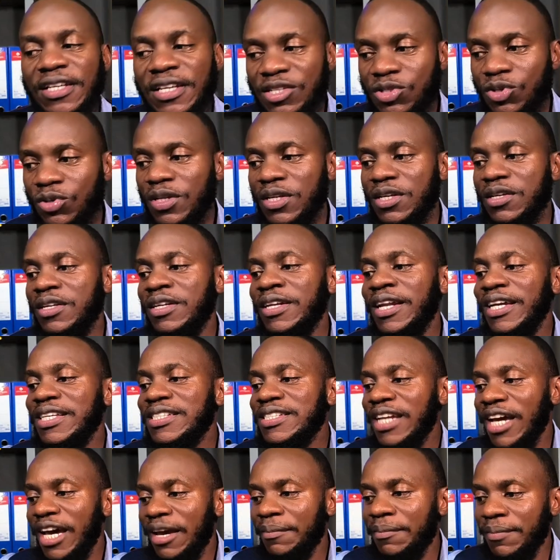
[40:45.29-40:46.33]
so that next
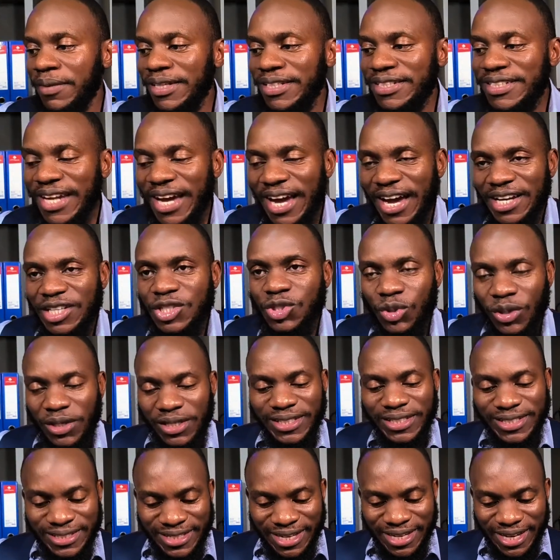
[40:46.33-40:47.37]
time it actually
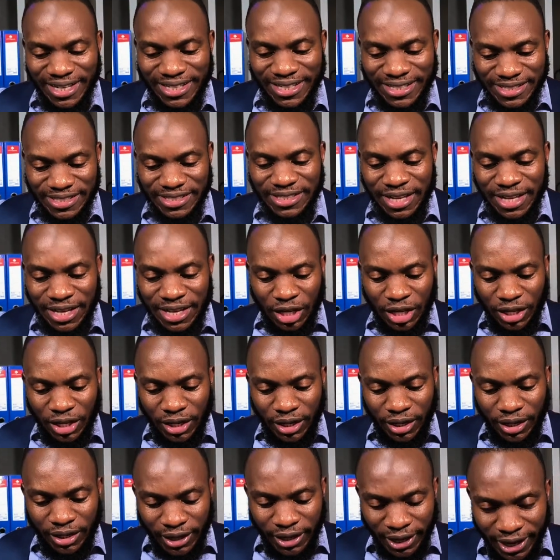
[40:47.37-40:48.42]
does
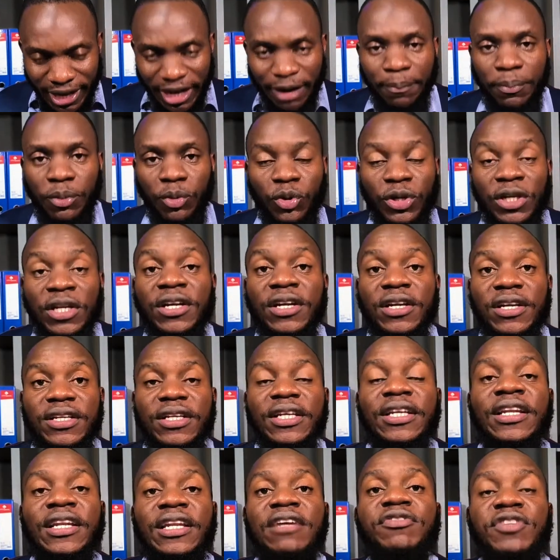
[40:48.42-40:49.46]
help you
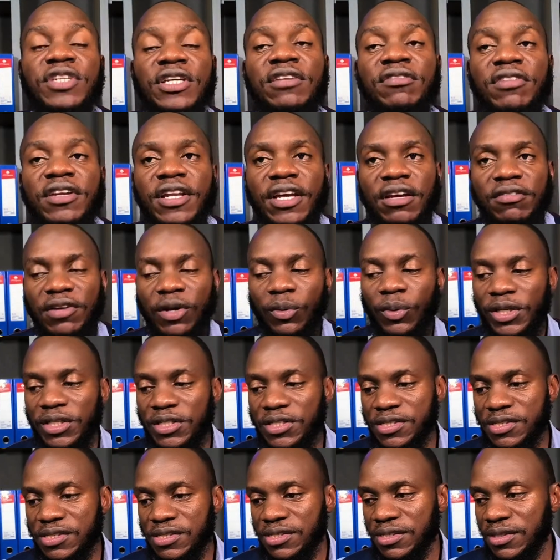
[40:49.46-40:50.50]
in lifting even heavier
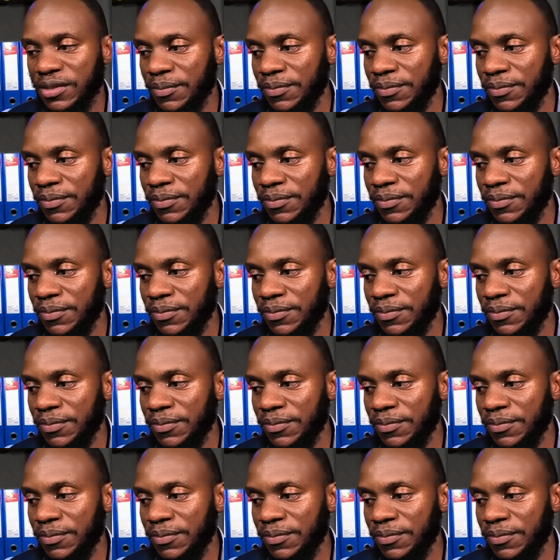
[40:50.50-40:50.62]
weights.